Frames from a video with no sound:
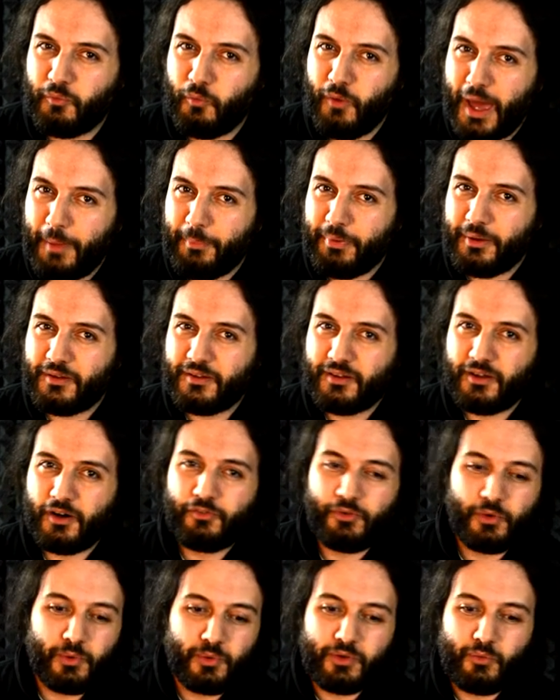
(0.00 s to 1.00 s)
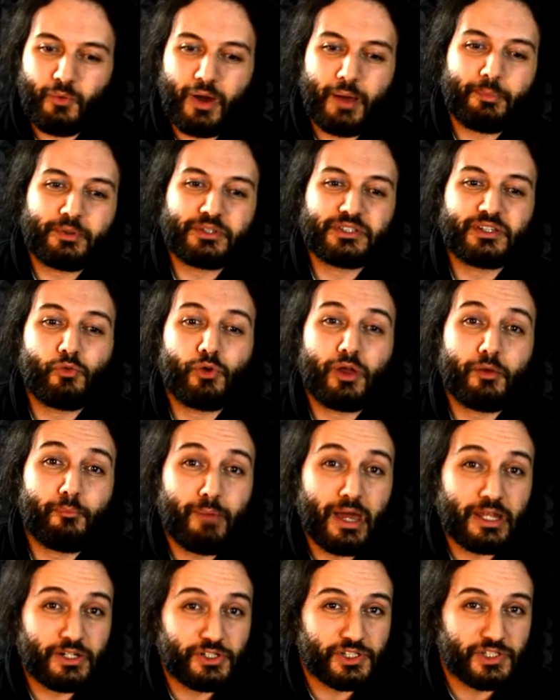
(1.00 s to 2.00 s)
weapon of all the weapons that we have
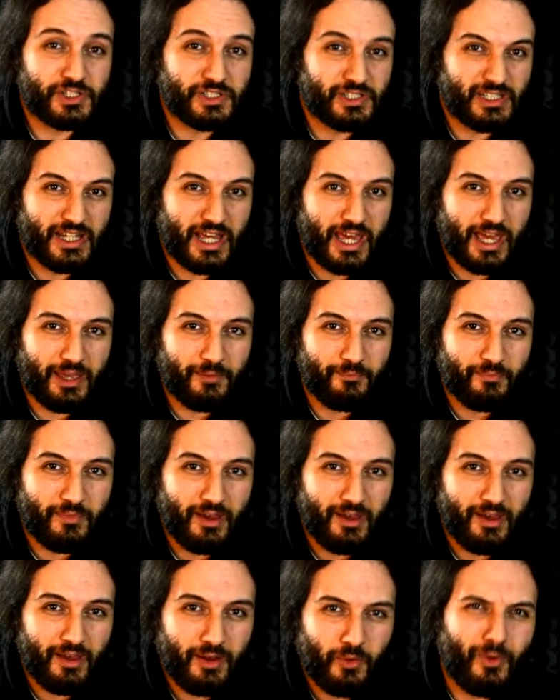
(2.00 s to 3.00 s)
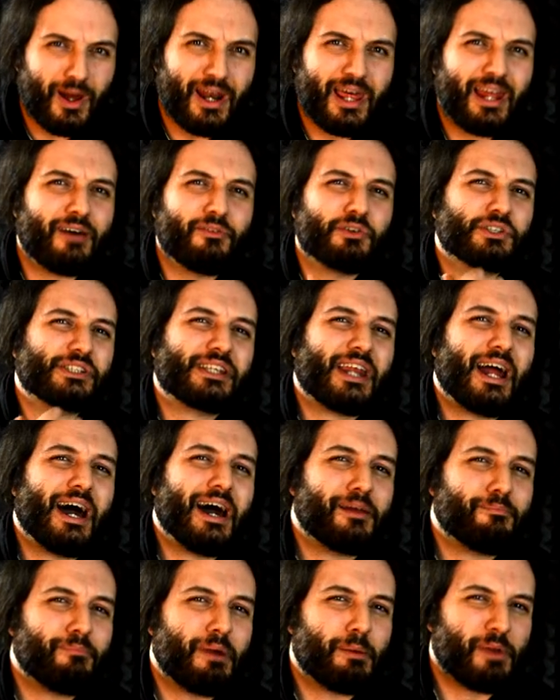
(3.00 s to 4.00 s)
mentioned today. Qual è la vostra arma